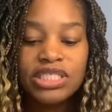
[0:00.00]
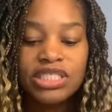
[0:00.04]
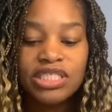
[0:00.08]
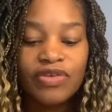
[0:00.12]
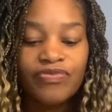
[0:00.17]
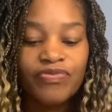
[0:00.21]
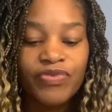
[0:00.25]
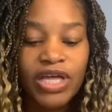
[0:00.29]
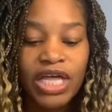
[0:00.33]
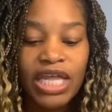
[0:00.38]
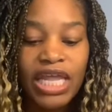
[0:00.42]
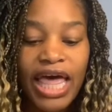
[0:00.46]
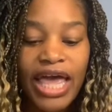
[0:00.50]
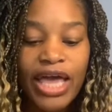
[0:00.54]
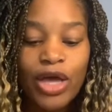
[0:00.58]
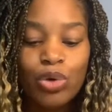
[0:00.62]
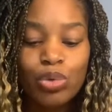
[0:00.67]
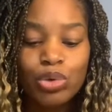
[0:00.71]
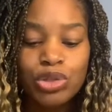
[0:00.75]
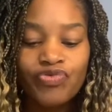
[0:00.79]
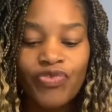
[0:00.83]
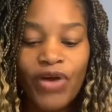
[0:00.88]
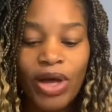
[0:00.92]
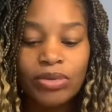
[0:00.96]
of clay,
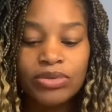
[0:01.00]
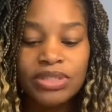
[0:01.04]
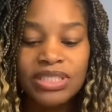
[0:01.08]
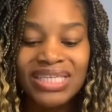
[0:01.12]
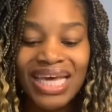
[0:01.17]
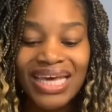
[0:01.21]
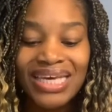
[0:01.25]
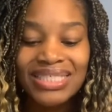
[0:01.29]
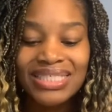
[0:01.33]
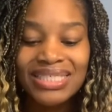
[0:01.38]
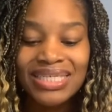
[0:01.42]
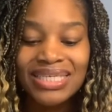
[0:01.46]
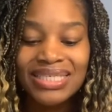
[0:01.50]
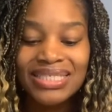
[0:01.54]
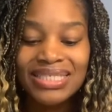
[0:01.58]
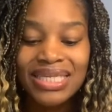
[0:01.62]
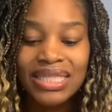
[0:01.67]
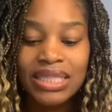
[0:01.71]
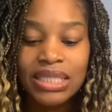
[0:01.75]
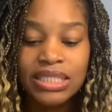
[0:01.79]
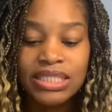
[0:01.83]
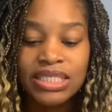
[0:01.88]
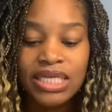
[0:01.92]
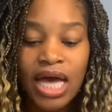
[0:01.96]
whose foundation is
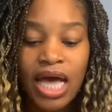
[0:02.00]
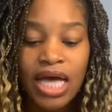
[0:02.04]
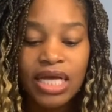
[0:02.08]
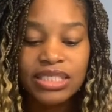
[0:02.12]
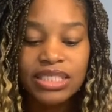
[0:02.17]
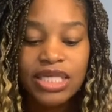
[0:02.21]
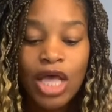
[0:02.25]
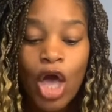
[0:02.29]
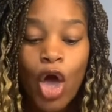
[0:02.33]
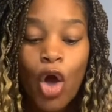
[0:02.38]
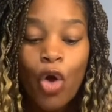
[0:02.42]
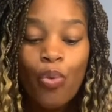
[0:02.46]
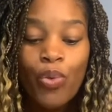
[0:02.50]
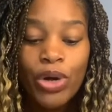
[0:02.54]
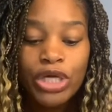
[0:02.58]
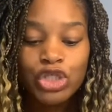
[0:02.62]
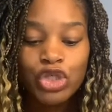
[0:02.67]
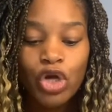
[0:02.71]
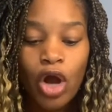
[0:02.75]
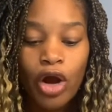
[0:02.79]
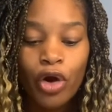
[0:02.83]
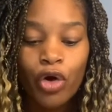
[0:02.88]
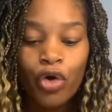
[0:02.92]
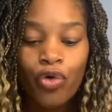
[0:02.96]
in the dust,
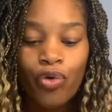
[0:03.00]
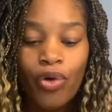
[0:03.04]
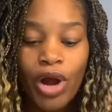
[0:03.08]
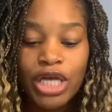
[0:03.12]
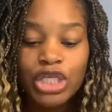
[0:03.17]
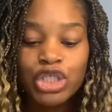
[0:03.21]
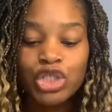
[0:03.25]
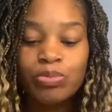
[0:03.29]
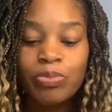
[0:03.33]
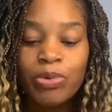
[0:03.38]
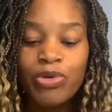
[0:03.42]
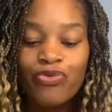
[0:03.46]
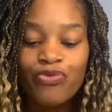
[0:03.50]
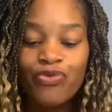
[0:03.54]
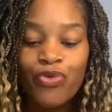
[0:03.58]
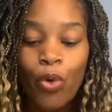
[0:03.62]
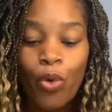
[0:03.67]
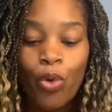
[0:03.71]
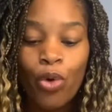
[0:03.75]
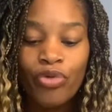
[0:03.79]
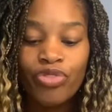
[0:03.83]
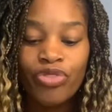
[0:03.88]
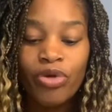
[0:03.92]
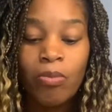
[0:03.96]
which are crushed
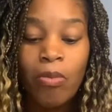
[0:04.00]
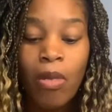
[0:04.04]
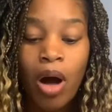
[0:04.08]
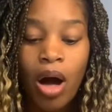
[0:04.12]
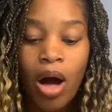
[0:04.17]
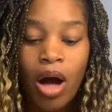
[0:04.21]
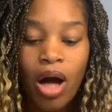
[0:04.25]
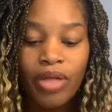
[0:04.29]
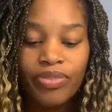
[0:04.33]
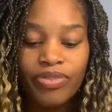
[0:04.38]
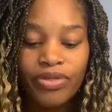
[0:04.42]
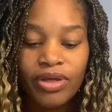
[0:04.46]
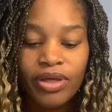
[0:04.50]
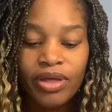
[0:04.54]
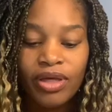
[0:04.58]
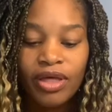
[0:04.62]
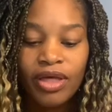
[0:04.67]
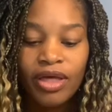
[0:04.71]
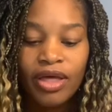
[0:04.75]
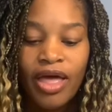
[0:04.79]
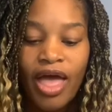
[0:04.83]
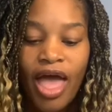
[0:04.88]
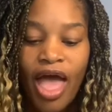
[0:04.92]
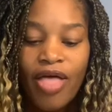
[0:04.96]
before the moth.
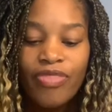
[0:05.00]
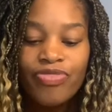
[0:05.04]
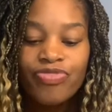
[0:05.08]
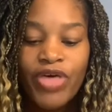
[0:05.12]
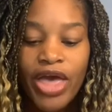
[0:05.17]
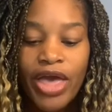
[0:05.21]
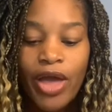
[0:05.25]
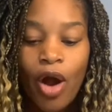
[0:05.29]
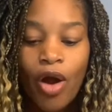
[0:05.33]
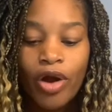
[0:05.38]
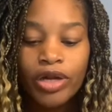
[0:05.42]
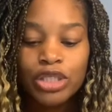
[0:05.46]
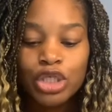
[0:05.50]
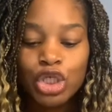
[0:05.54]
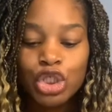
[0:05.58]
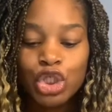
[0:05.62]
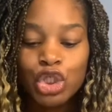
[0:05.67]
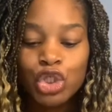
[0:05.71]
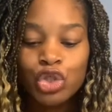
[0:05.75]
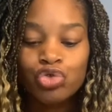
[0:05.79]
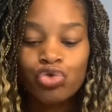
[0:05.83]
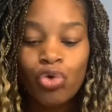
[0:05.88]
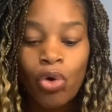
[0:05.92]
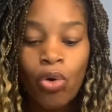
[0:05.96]
They are
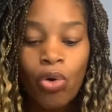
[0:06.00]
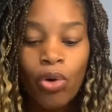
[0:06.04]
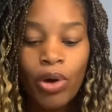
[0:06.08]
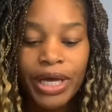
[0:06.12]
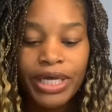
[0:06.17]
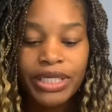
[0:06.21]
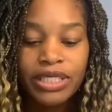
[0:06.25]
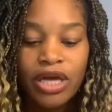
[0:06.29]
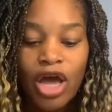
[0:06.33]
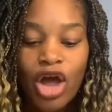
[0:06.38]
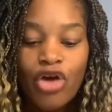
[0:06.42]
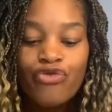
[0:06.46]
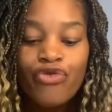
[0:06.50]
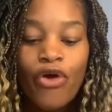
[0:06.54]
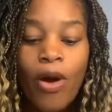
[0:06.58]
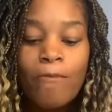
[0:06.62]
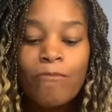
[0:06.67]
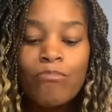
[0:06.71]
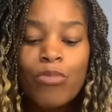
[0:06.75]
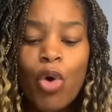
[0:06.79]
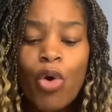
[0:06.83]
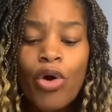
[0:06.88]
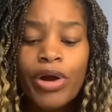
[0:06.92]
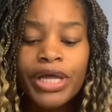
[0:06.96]
destroyed from
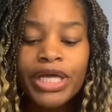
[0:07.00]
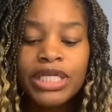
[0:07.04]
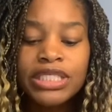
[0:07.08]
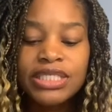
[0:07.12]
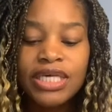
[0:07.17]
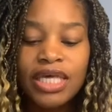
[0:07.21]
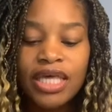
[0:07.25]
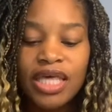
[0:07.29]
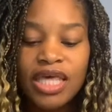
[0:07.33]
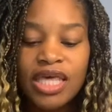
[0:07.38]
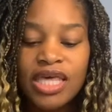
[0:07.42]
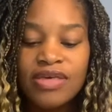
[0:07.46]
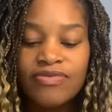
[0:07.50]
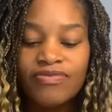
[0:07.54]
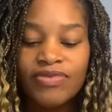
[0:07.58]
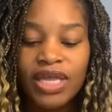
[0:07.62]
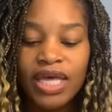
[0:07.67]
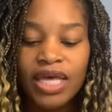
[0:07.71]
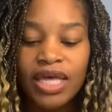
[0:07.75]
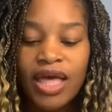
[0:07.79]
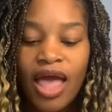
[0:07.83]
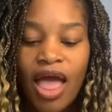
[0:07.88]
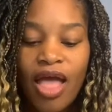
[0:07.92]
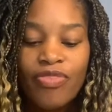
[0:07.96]
morning to
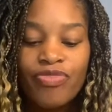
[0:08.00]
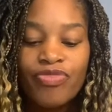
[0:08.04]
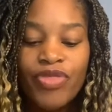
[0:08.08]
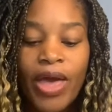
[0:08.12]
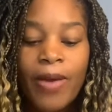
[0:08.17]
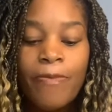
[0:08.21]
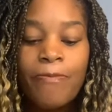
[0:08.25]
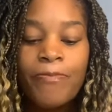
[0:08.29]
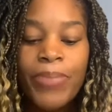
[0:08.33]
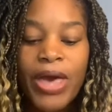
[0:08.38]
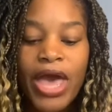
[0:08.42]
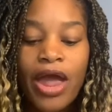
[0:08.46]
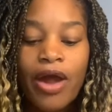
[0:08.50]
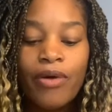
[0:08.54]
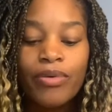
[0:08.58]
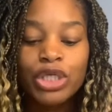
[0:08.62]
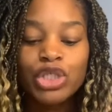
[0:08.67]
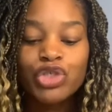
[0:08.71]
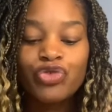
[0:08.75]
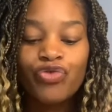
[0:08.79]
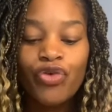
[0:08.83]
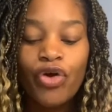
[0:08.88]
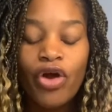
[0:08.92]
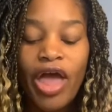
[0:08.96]
evening. They
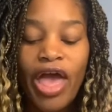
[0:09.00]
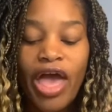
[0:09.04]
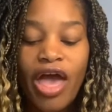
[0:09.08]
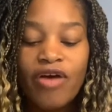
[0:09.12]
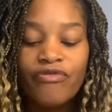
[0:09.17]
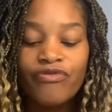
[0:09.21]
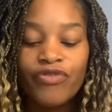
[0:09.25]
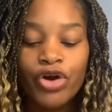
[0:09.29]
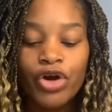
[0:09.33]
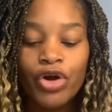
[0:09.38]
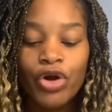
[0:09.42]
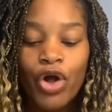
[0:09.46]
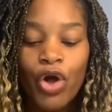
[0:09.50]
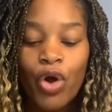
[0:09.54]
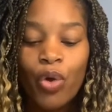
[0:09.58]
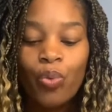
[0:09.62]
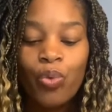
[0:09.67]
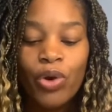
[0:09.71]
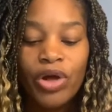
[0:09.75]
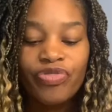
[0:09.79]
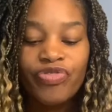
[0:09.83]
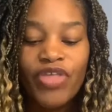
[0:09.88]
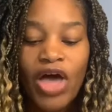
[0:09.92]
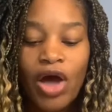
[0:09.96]
perish forever
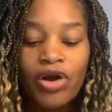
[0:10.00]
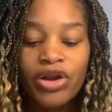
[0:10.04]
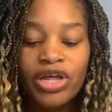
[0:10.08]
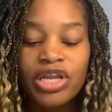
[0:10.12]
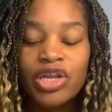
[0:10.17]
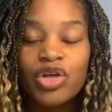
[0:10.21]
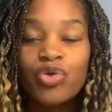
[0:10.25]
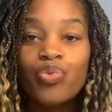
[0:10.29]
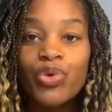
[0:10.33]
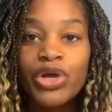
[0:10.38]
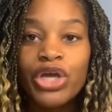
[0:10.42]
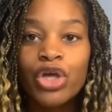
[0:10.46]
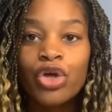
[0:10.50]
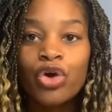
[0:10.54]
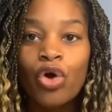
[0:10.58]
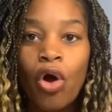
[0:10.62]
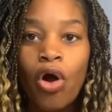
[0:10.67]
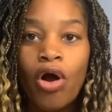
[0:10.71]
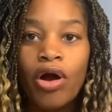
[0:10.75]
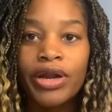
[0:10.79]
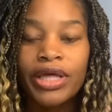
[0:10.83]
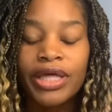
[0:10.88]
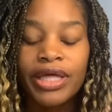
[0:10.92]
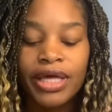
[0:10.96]
without any
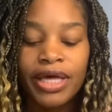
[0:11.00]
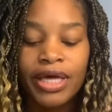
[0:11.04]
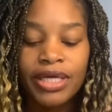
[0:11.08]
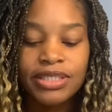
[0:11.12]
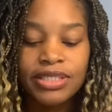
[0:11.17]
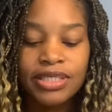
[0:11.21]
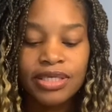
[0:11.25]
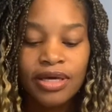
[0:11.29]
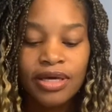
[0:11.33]
regarding it.